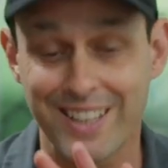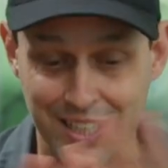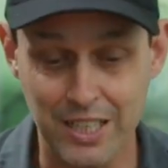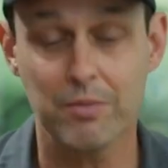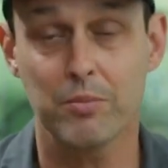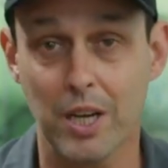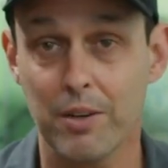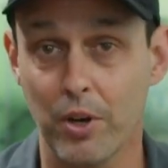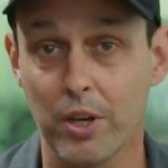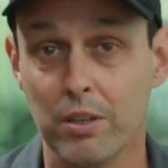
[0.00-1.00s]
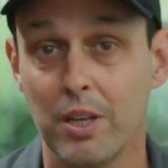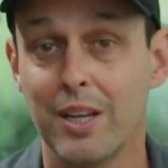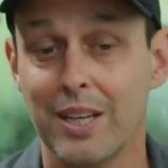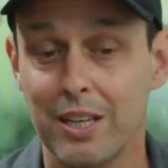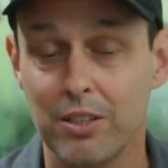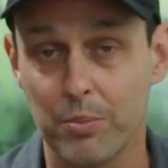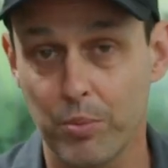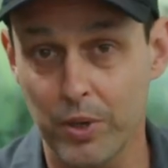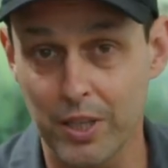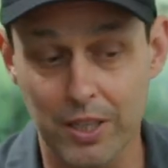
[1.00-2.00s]
Get it kind of on, get to the
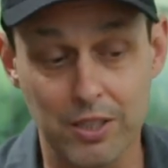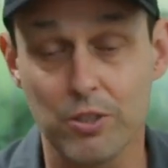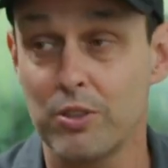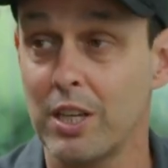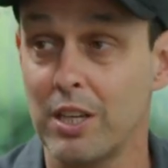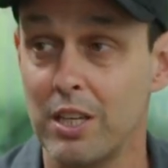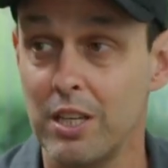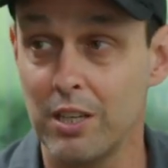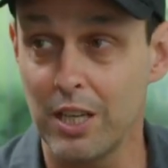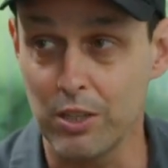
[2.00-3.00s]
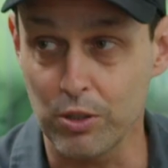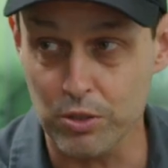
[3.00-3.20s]
point, and then you take a heat and you